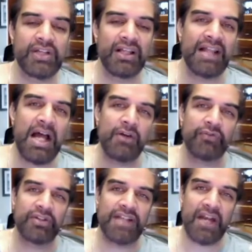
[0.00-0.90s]
allow
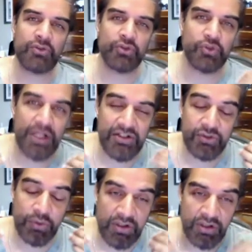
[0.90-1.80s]
for natural drainage
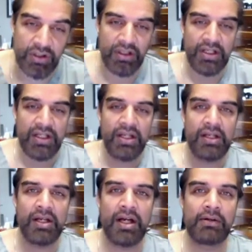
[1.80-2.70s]
to occur.
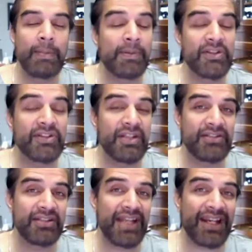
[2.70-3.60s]
Uh, remember, there's a, there's
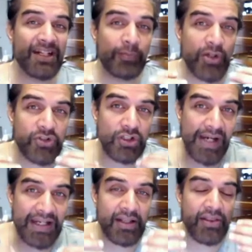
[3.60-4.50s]
a negative pressure
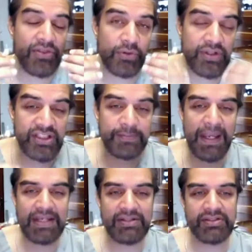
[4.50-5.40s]
gradient through the
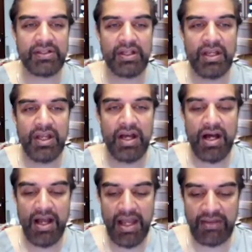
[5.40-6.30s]
space,
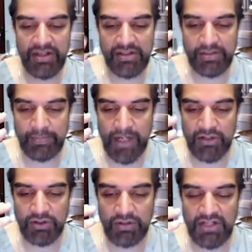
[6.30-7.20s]
uh, and this
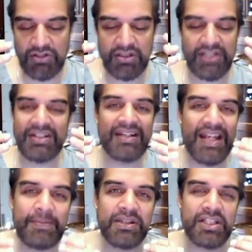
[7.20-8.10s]
biointegration doesn't
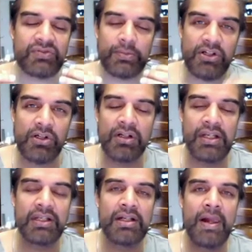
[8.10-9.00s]
inhibit this from
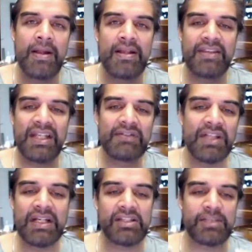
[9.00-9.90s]
occurring. Think of it
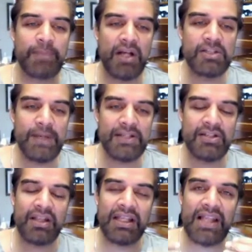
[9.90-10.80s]
like a sponge,
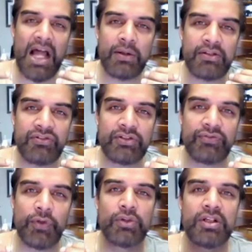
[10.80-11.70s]
basically allowing the,
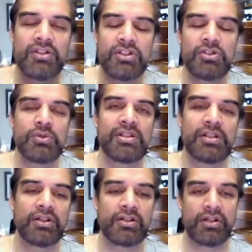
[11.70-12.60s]
flow to continuously
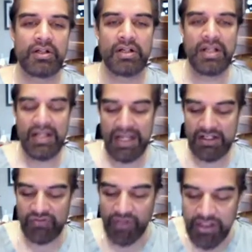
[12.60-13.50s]
occur. And
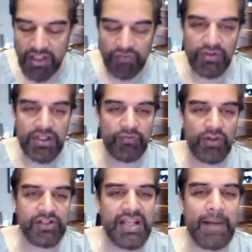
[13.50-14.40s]
it's very different than, for
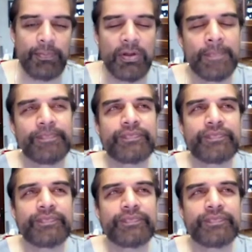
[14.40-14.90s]
example,